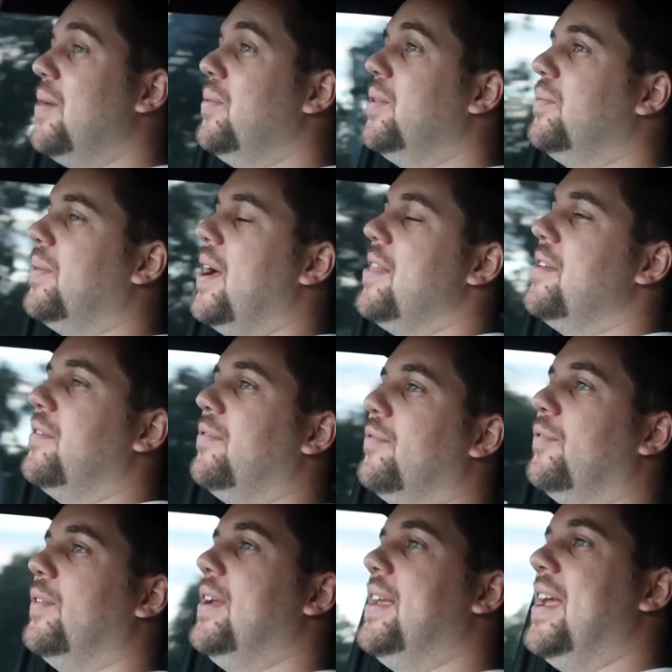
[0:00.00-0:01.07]
I would rather
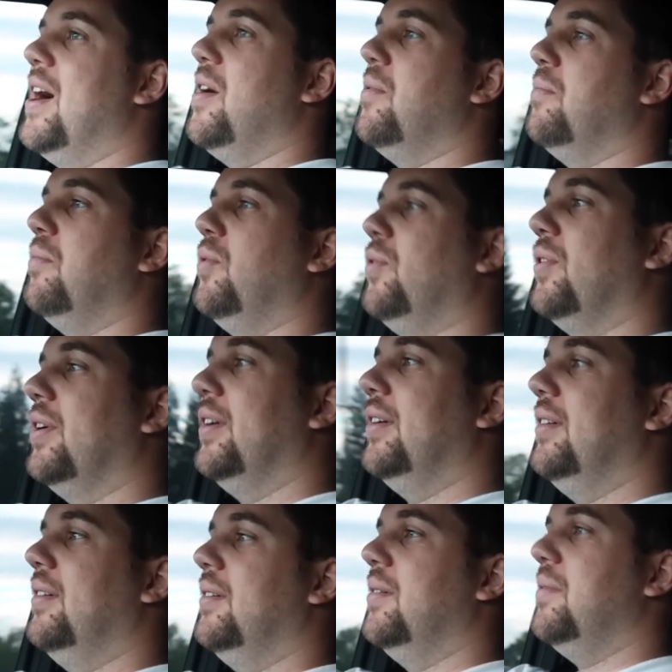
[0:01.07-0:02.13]
freak out more
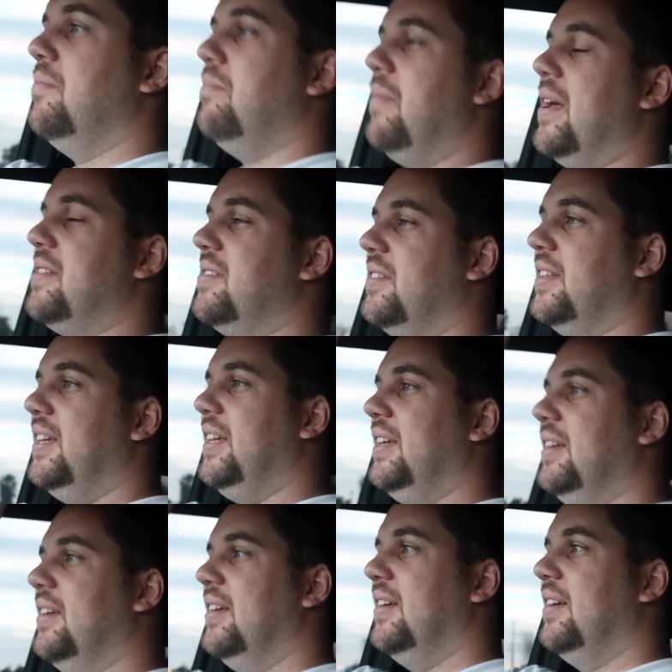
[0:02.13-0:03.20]

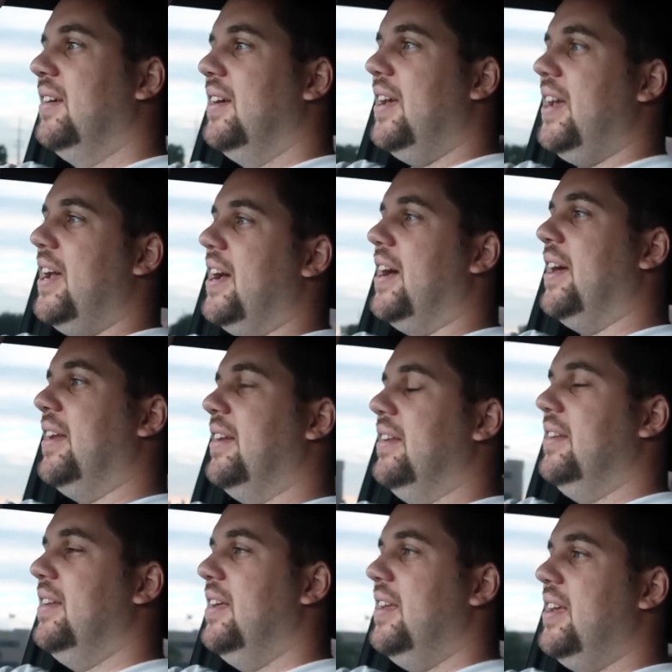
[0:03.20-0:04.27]
mentally
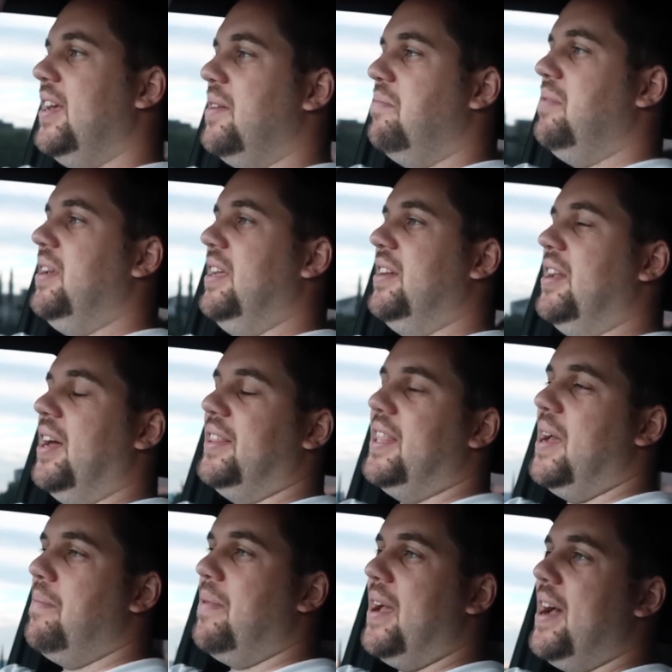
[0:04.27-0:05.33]
and it being
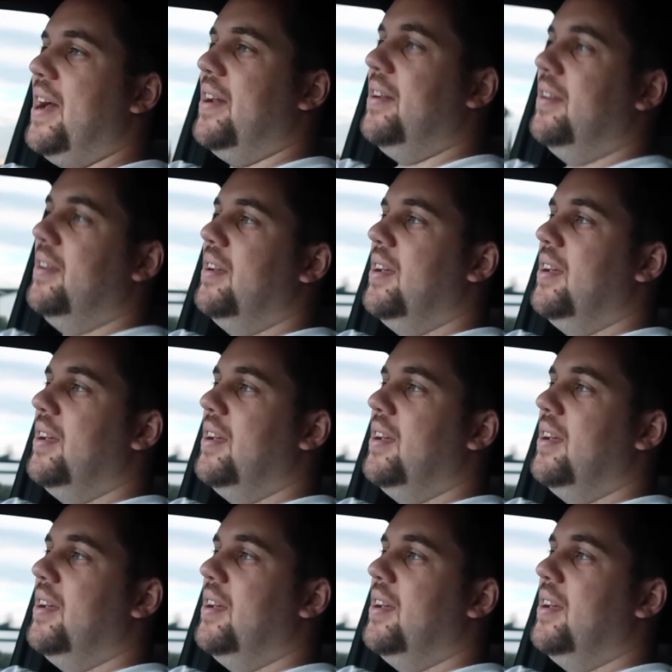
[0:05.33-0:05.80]
not that bad